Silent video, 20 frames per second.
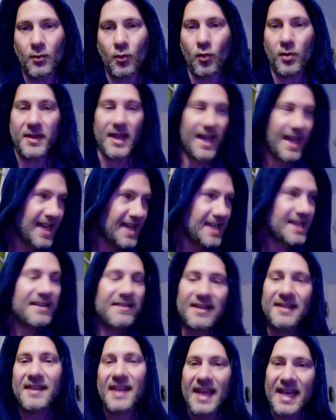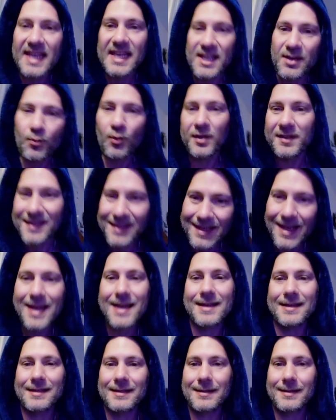or that anything that anyone
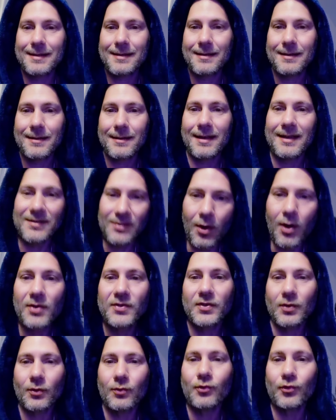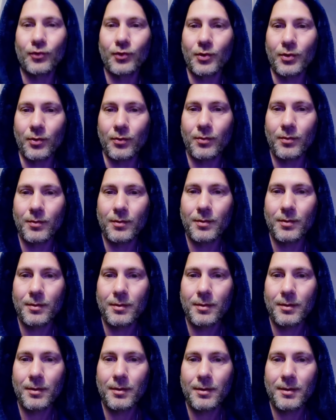says, is also true.
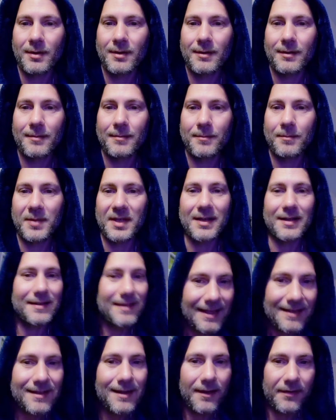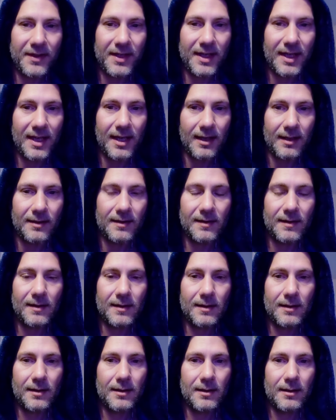Because that's not the case.
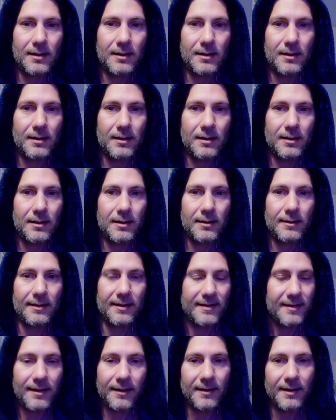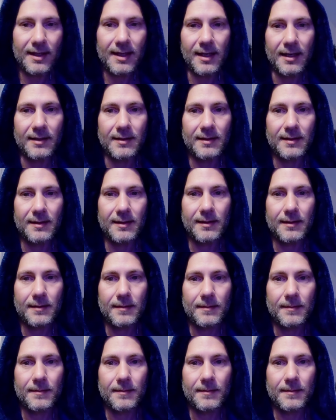That's not the case.